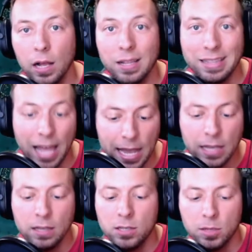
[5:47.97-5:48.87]

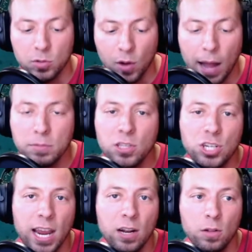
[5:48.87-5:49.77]
like, subscribe to the
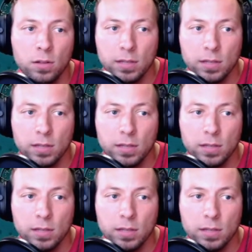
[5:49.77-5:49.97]
channel.